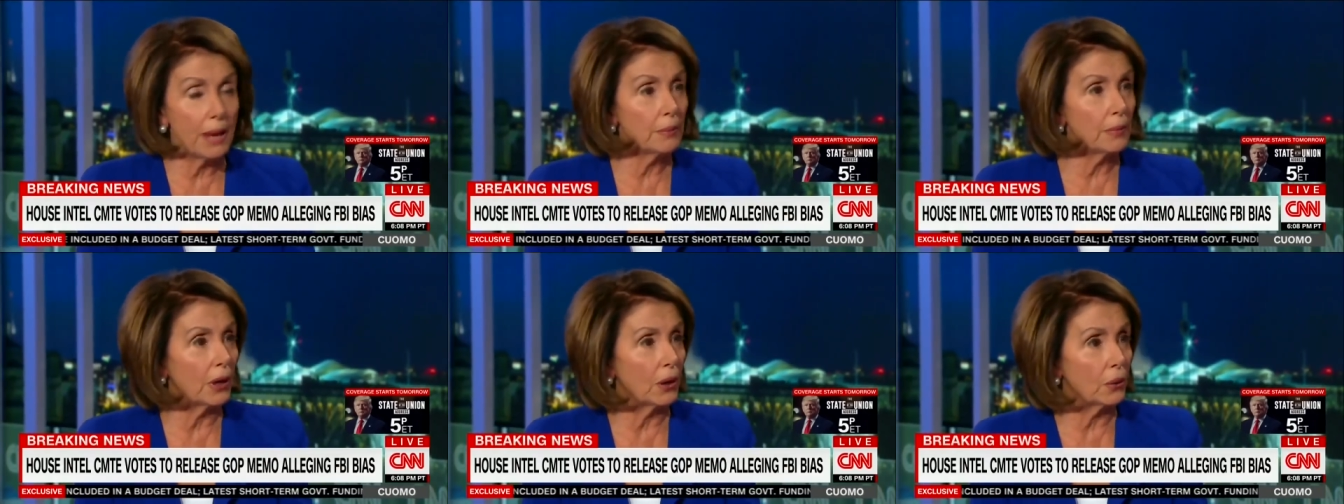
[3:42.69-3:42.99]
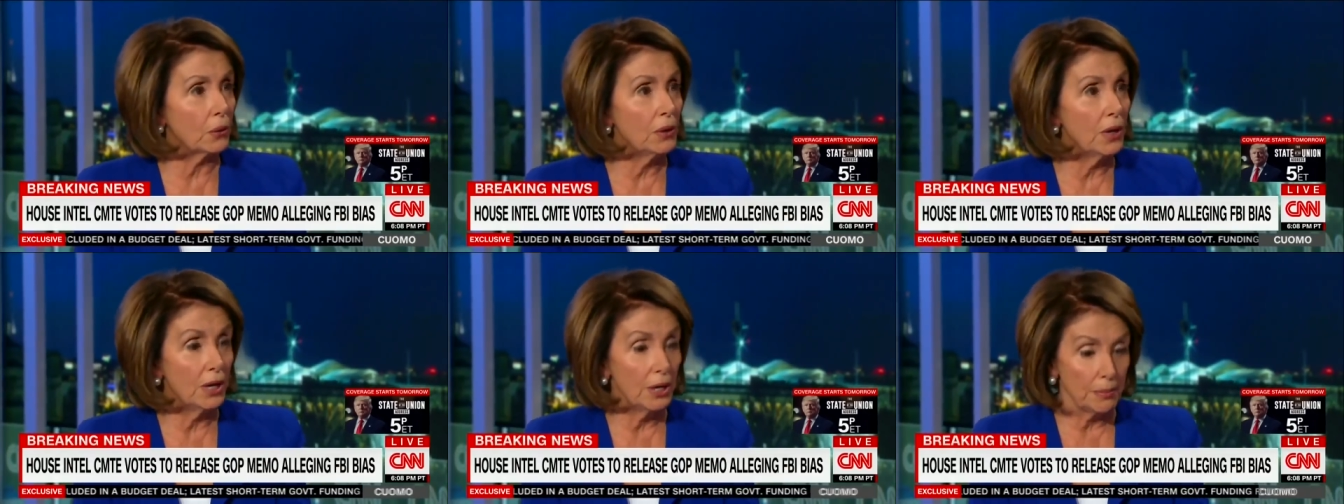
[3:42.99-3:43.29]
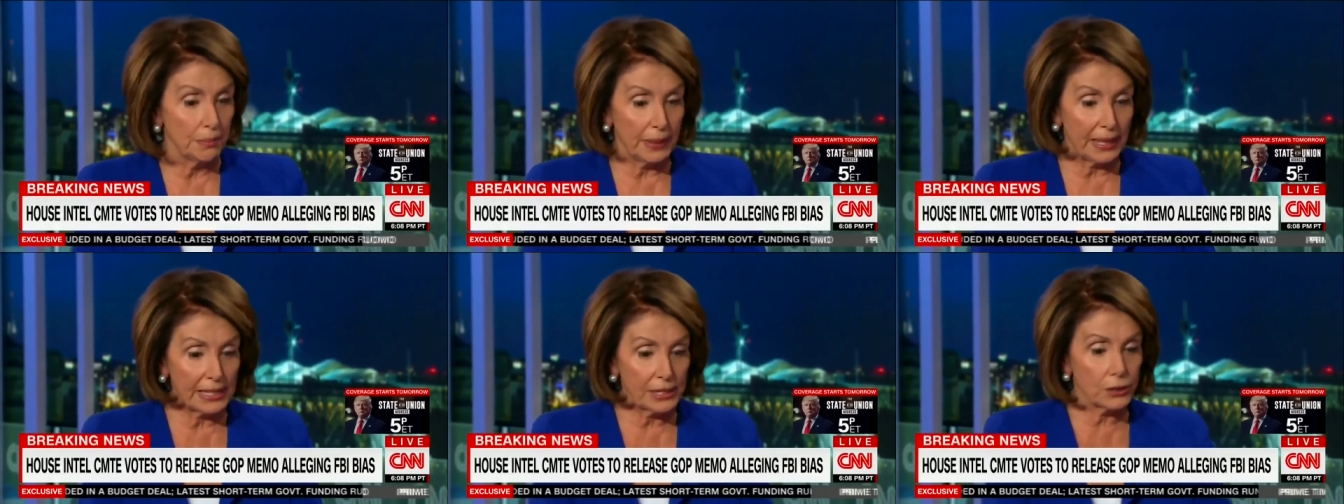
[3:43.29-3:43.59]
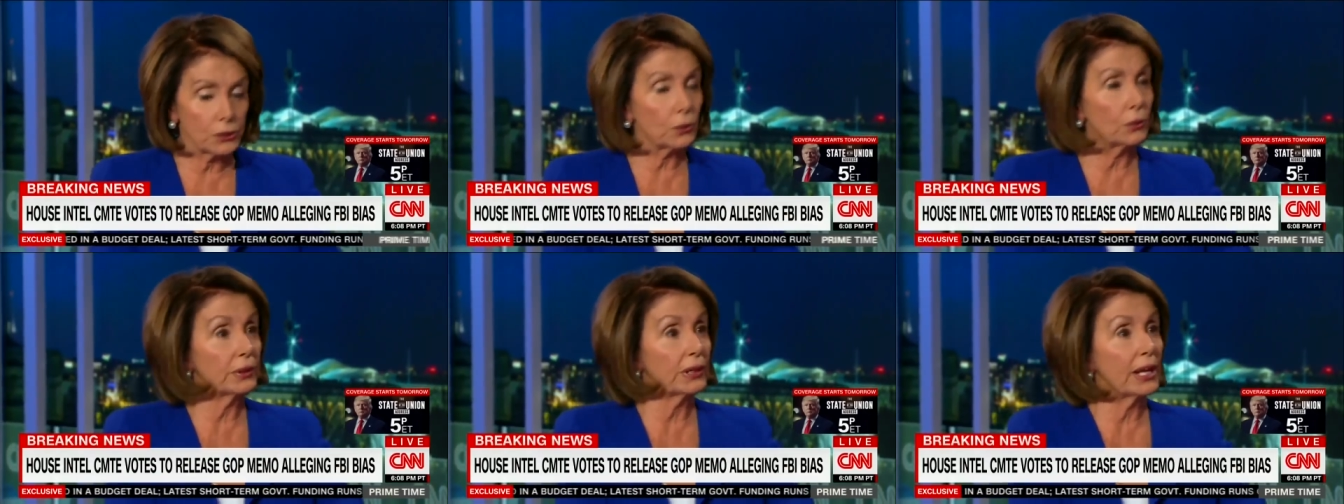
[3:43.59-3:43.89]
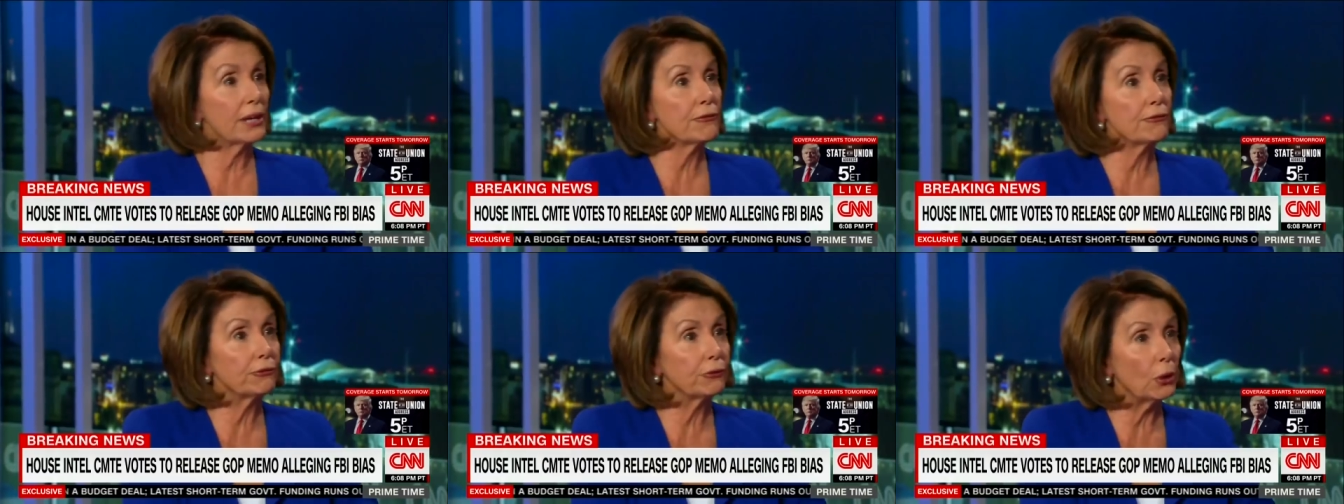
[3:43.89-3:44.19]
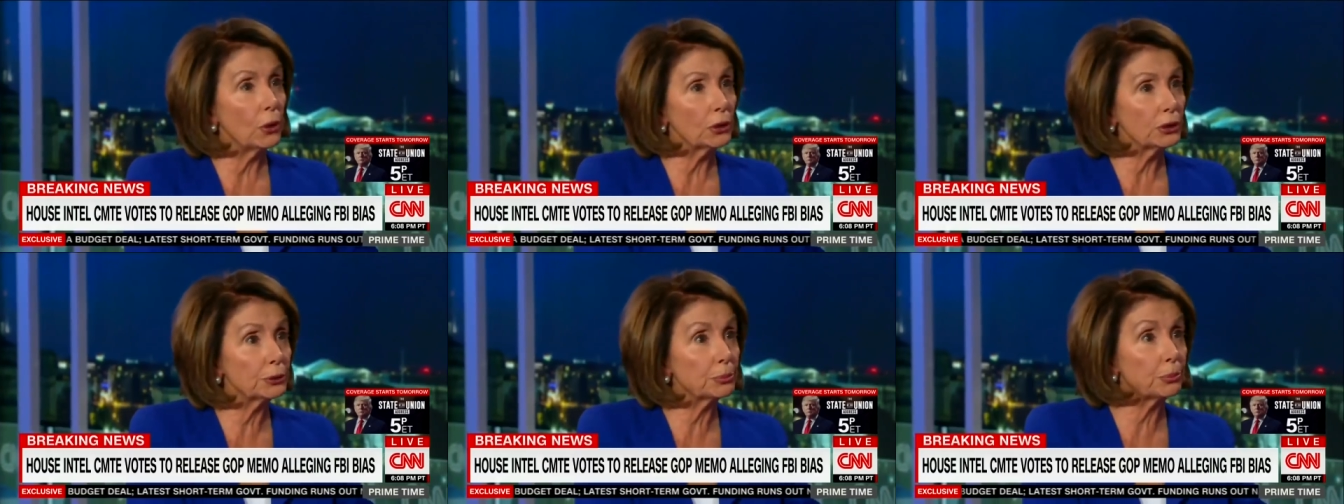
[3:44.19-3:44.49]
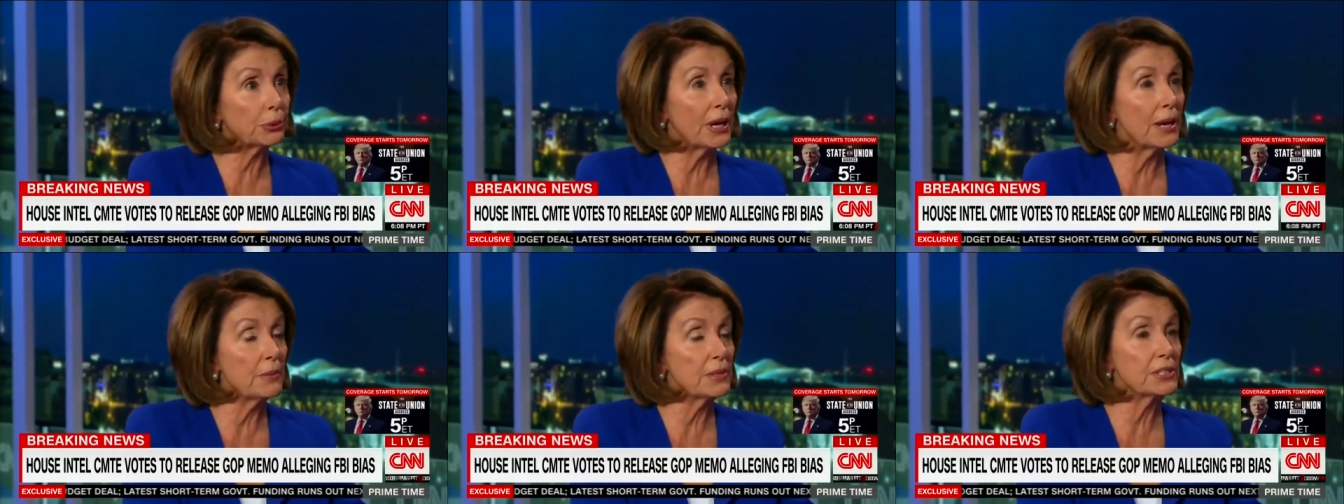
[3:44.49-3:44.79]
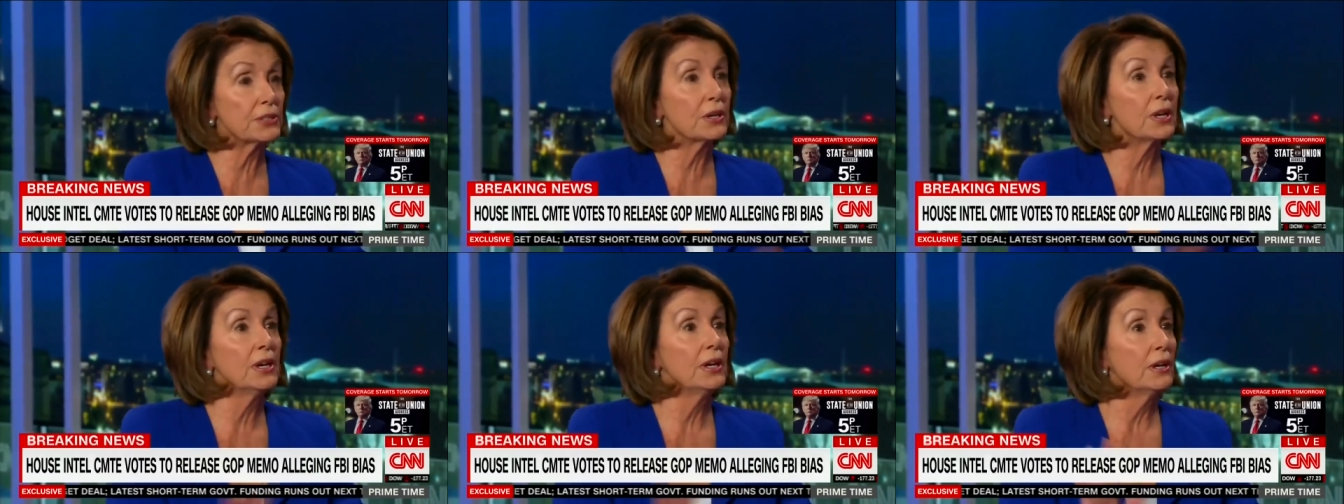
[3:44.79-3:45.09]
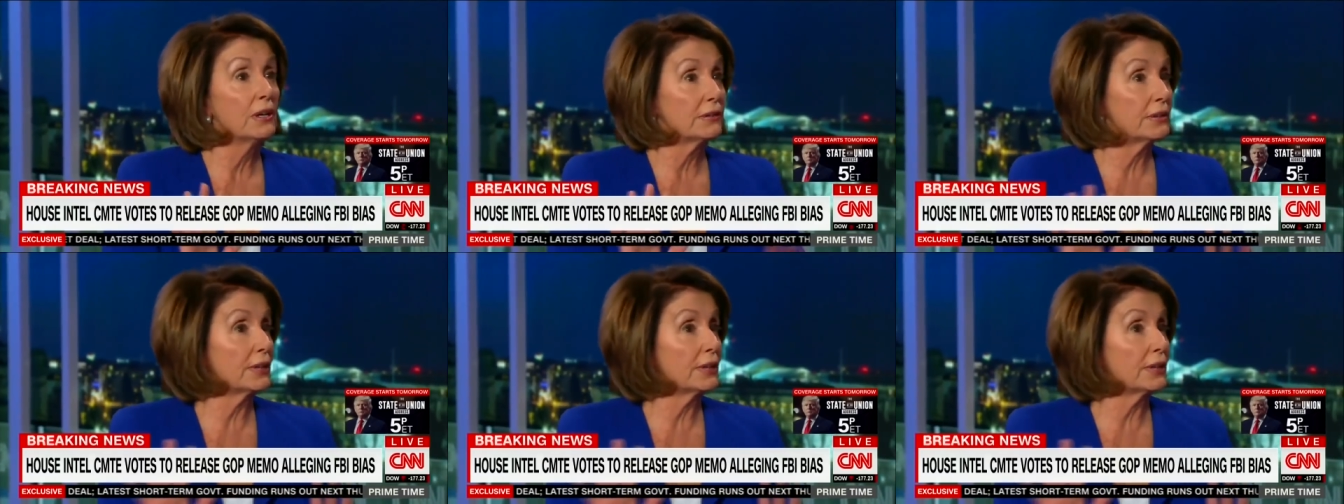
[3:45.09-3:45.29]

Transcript: memo based on a false premise